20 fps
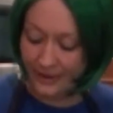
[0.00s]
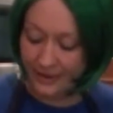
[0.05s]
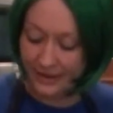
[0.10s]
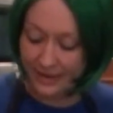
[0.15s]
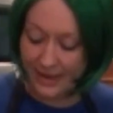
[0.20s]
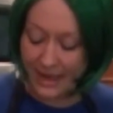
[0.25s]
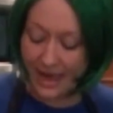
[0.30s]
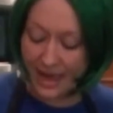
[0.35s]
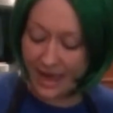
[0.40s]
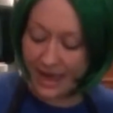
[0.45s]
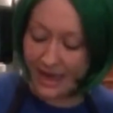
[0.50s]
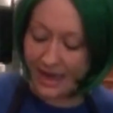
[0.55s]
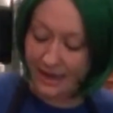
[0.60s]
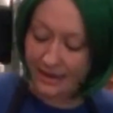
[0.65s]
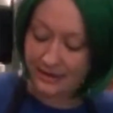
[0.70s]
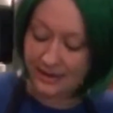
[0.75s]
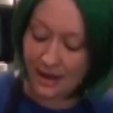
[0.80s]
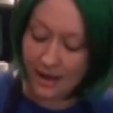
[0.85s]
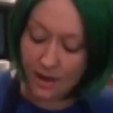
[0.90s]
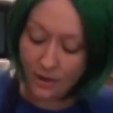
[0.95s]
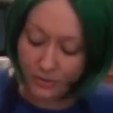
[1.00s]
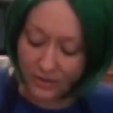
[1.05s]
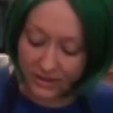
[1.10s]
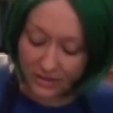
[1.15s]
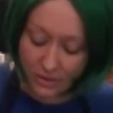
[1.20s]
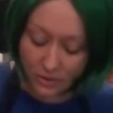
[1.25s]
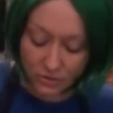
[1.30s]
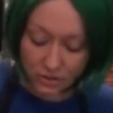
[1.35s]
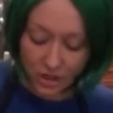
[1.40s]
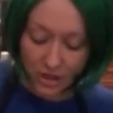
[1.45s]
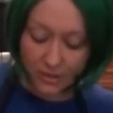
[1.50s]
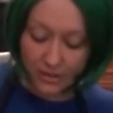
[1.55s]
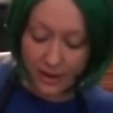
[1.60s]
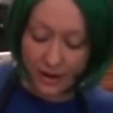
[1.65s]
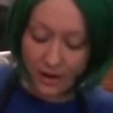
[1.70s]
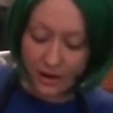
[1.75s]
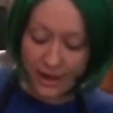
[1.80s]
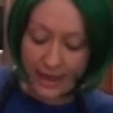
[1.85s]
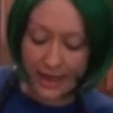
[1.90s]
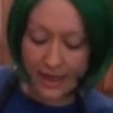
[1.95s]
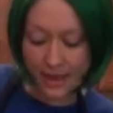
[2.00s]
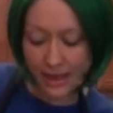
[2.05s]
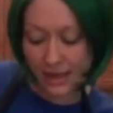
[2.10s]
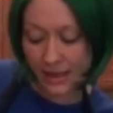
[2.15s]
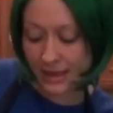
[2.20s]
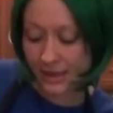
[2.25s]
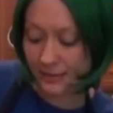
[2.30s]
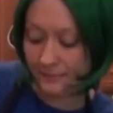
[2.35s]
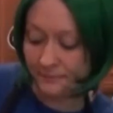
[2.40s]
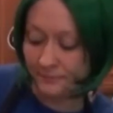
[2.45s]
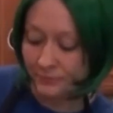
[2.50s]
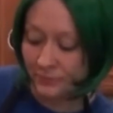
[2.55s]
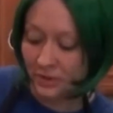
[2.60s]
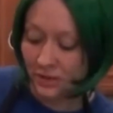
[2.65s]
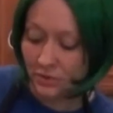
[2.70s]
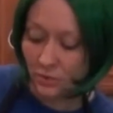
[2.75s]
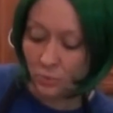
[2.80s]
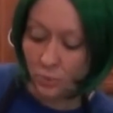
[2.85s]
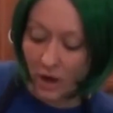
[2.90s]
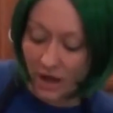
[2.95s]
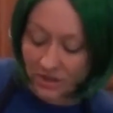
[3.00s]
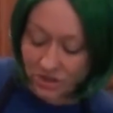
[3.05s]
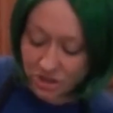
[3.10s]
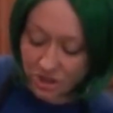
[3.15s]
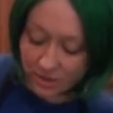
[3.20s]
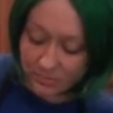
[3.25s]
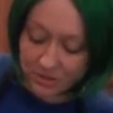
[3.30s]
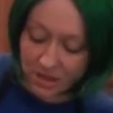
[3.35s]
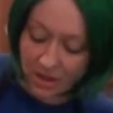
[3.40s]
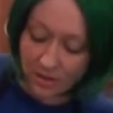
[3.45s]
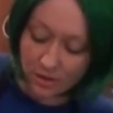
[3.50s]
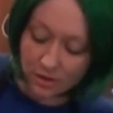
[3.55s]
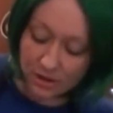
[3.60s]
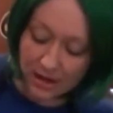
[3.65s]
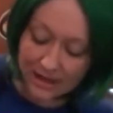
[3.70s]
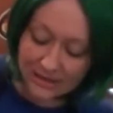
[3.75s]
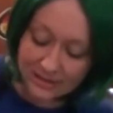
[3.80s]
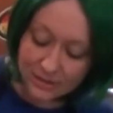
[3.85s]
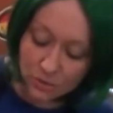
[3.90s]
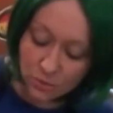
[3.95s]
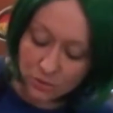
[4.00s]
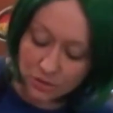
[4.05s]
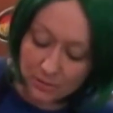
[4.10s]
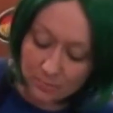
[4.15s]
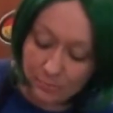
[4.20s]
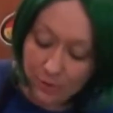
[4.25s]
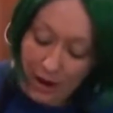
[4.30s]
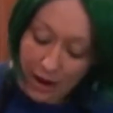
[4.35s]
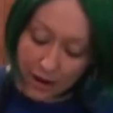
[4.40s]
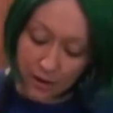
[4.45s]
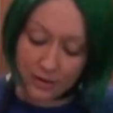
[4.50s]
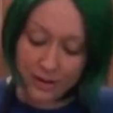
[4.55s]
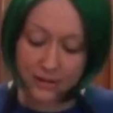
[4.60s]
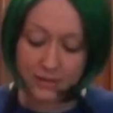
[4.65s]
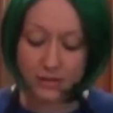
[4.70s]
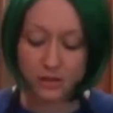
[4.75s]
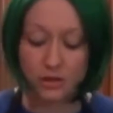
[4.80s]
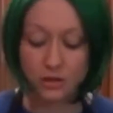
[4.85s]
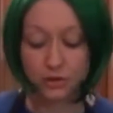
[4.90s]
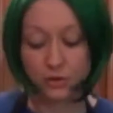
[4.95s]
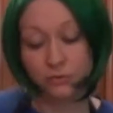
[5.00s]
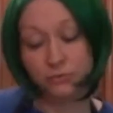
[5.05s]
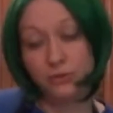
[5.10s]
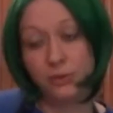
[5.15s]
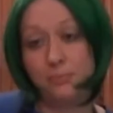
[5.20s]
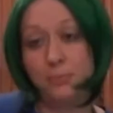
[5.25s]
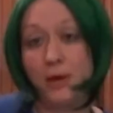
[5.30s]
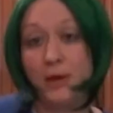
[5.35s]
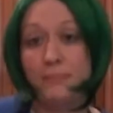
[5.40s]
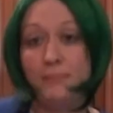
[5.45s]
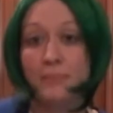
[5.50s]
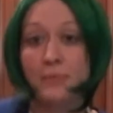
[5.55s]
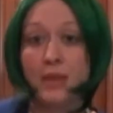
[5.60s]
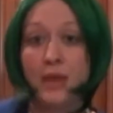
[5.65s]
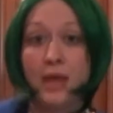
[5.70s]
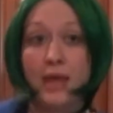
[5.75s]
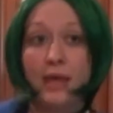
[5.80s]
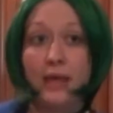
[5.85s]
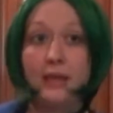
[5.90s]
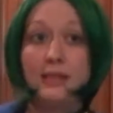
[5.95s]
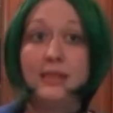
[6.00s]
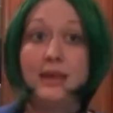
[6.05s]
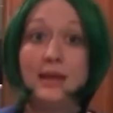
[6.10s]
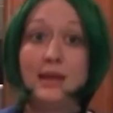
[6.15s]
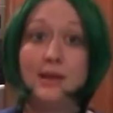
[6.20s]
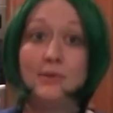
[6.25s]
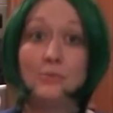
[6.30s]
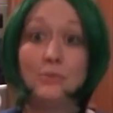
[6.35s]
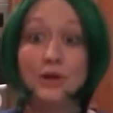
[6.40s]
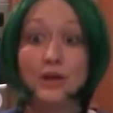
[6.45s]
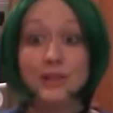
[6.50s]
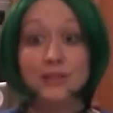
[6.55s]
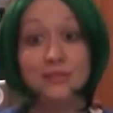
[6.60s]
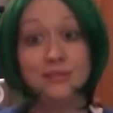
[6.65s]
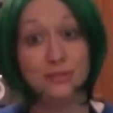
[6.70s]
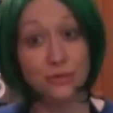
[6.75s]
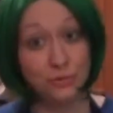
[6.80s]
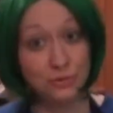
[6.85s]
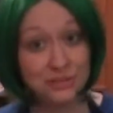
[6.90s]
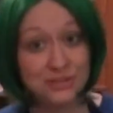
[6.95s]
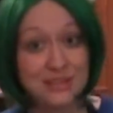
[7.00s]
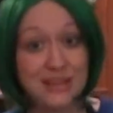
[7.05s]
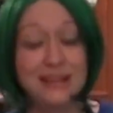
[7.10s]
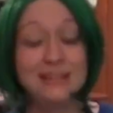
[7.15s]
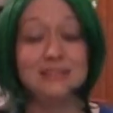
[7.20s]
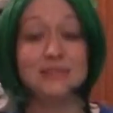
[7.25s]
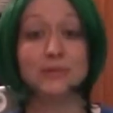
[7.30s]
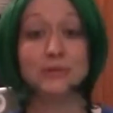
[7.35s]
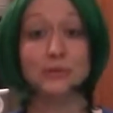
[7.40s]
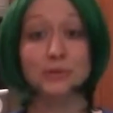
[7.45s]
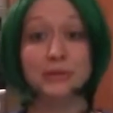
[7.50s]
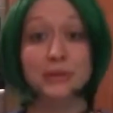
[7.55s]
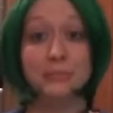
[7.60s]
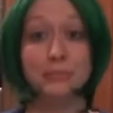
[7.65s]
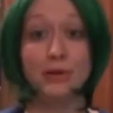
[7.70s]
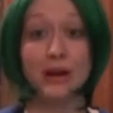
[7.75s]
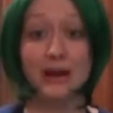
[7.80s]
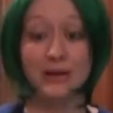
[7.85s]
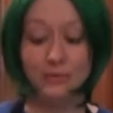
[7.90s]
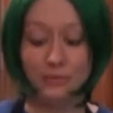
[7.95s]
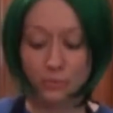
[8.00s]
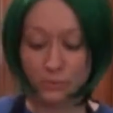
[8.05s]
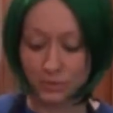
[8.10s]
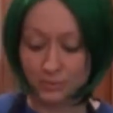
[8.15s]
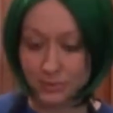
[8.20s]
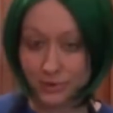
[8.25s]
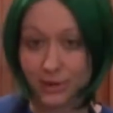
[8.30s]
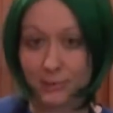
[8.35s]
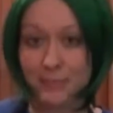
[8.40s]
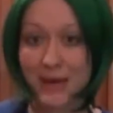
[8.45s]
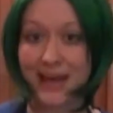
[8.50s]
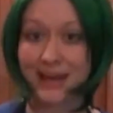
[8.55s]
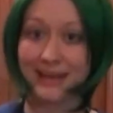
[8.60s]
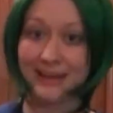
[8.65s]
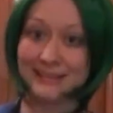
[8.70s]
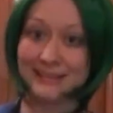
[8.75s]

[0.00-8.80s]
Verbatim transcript: Yeah, now get those on there and watch them till they're nice golden brown and then you're gonna flip them and then when those sides are golden brown, we'll be right back.